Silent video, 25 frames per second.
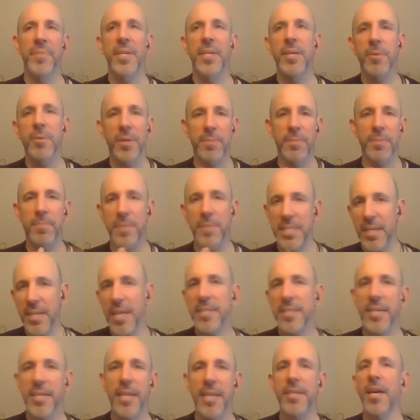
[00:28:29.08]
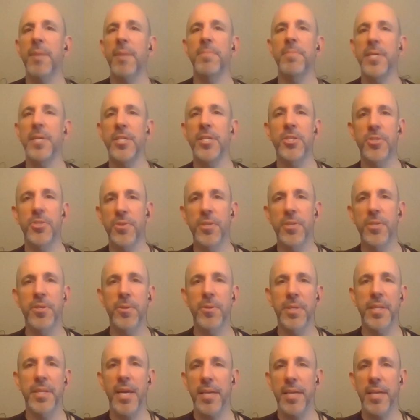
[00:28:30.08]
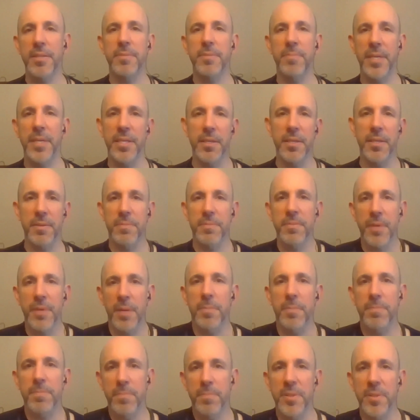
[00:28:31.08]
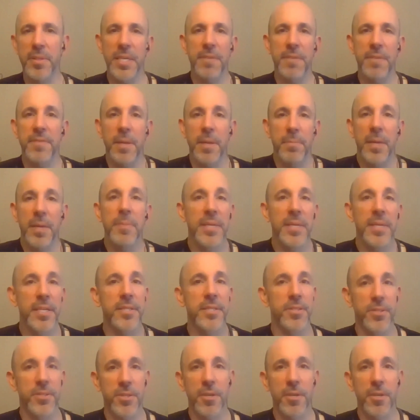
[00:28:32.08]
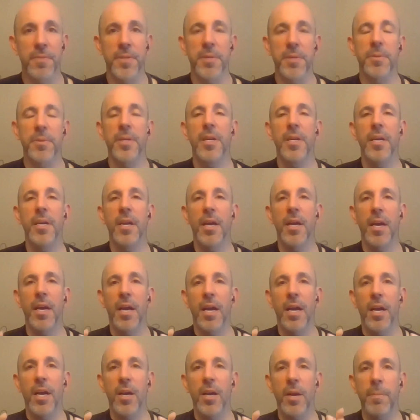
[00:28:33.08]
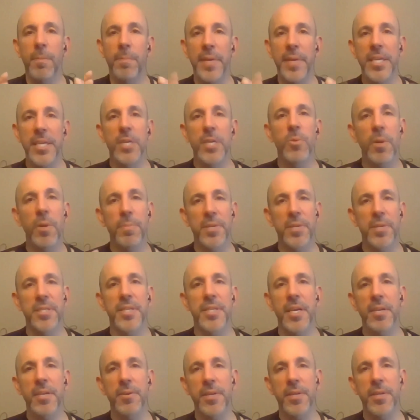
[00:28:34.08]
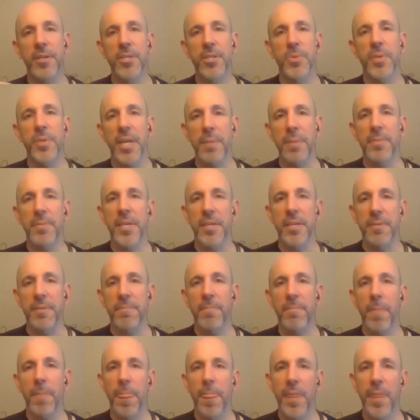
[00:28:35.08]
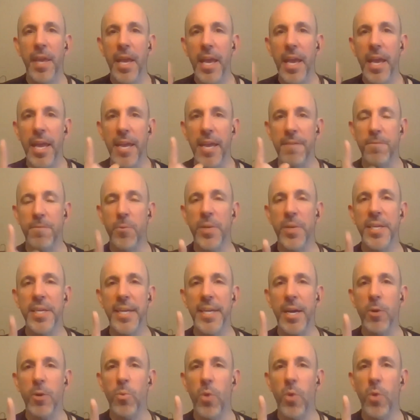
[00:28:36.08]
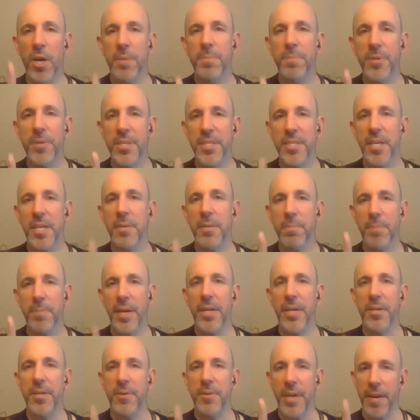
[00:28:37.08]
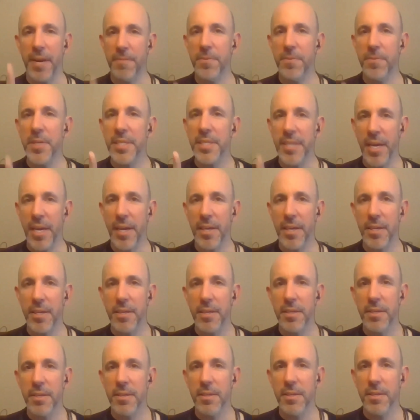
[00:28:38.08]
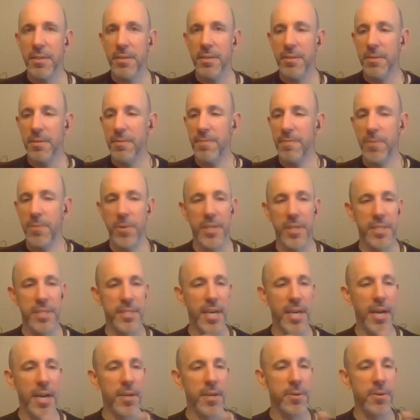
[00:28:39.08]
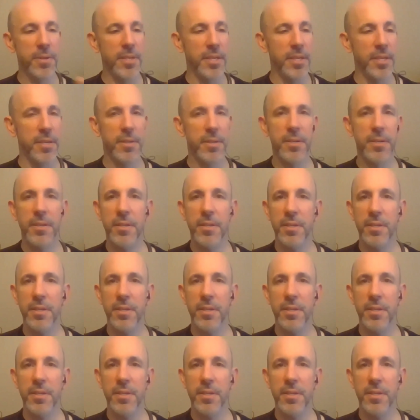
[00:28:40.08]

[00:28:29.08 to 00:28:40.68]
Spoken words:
Well, besides that not being true and that being a belief that maybe doesn't serve you, being a 1%er, here's what I mean. If we get 1% better every day for an entire year,